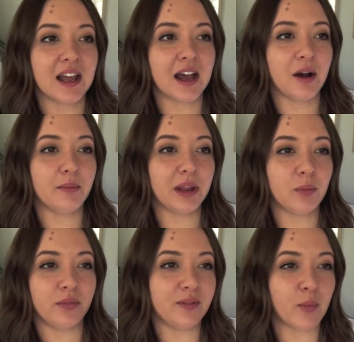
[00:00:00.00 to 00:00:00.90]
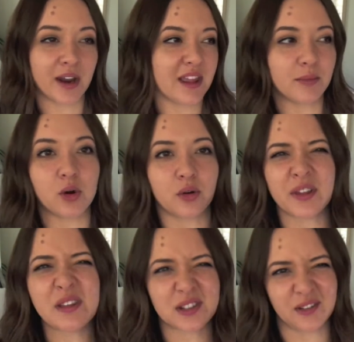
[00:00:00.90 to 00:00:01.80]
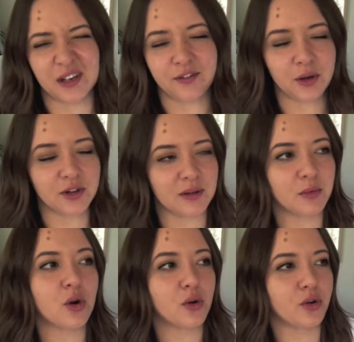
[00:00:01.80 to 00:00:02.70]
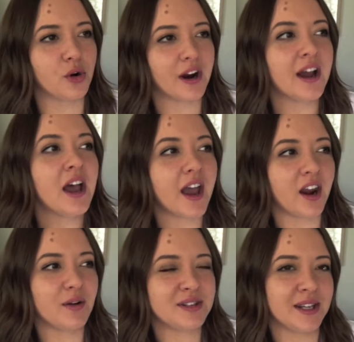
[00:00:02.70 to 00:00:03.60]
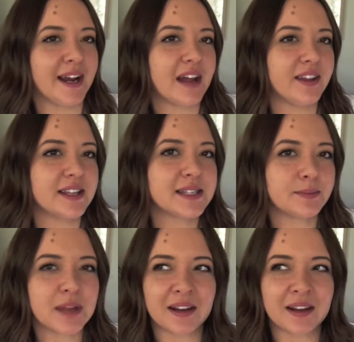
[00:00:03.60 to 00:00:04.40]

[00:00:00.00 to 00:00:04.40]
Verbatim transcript: um, in one of them called, I think it was in a few of them, called Nora, and I always really like, I think it's a,